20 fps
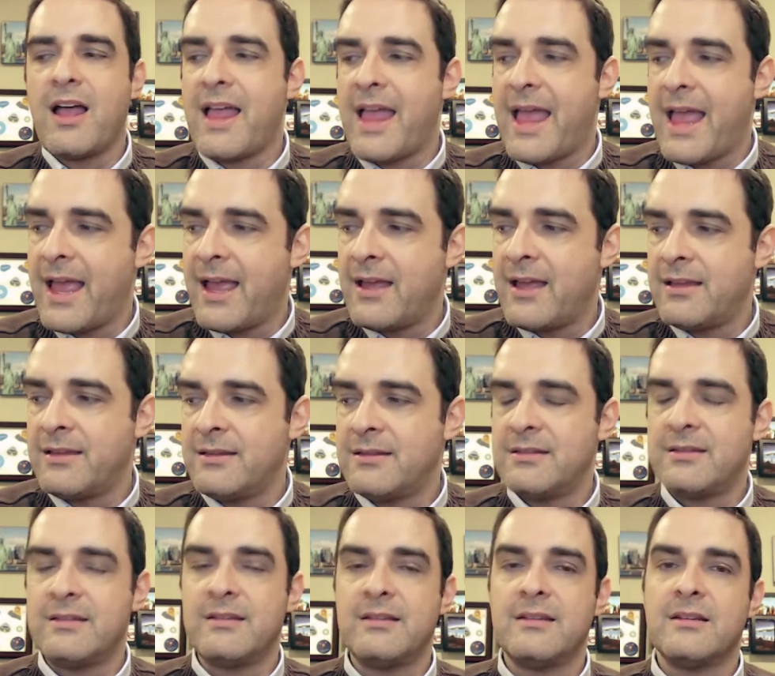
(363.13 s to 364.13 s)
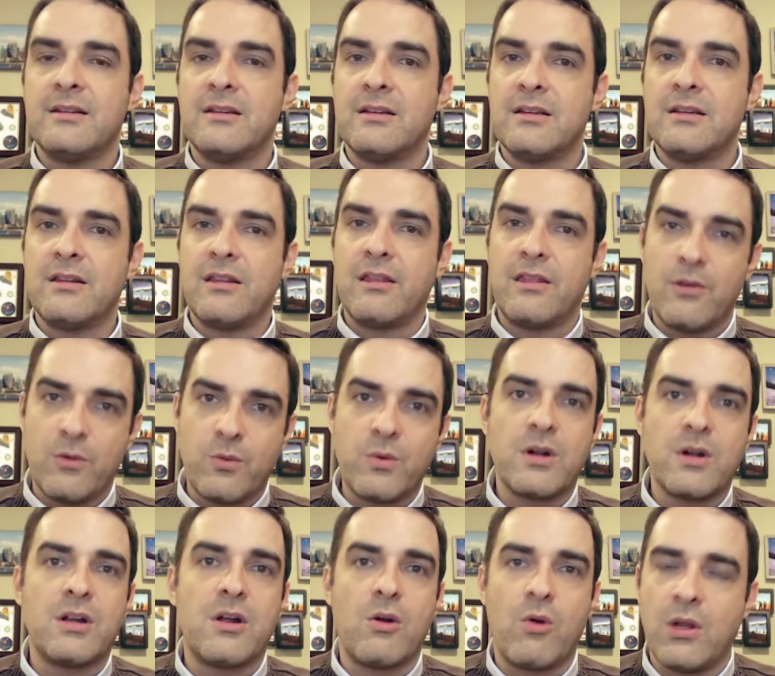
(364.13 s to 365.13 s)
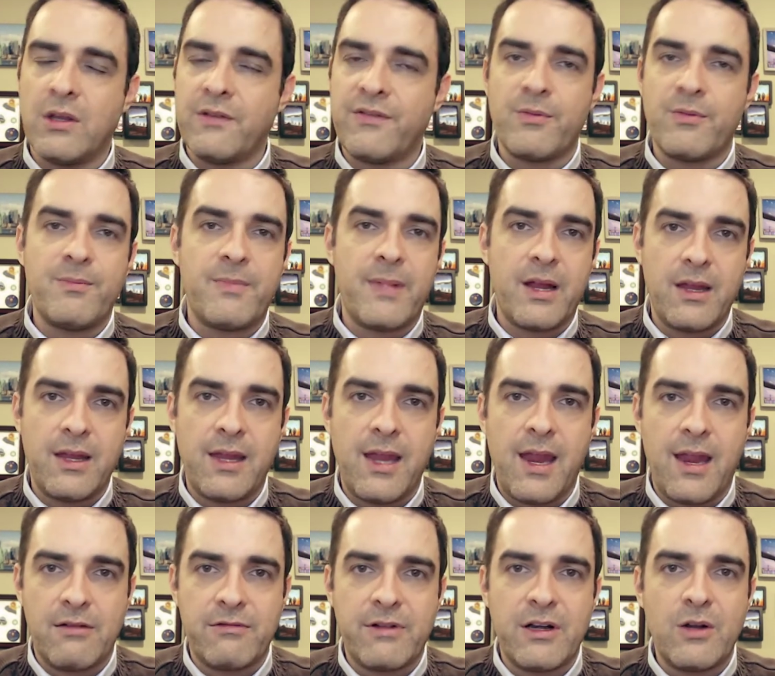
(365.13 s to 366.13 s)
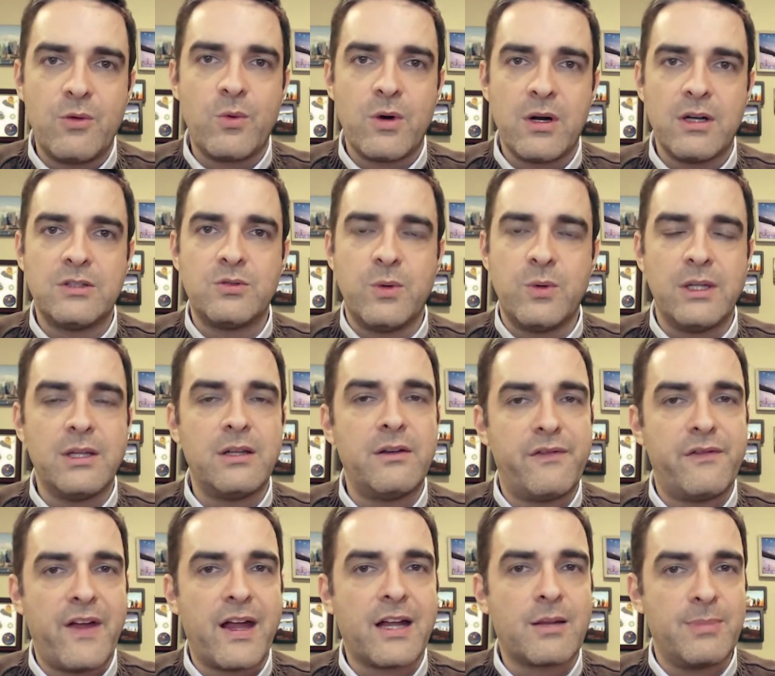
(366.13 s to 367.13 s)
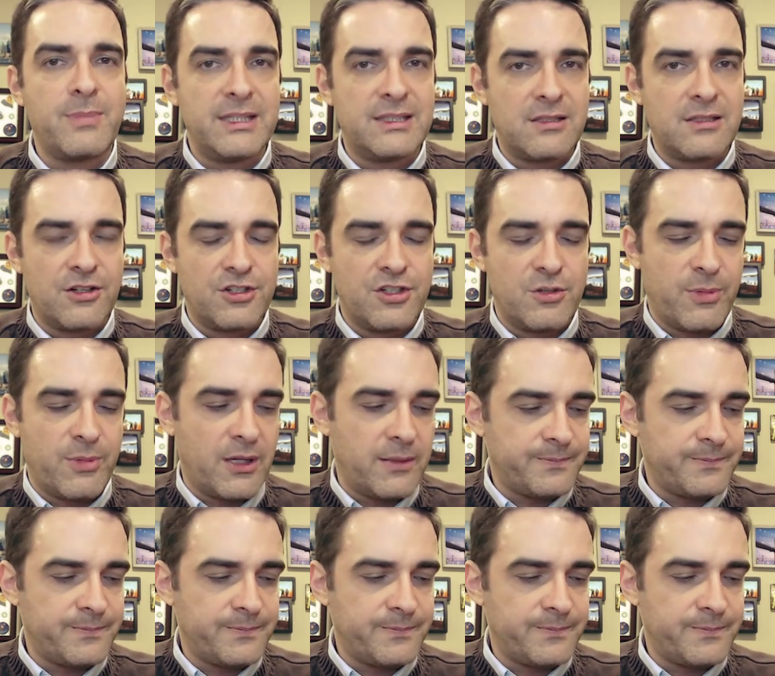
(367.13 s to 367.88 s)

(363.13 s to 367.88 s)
and the word, all of the, my handwritten words will in fact be searchable.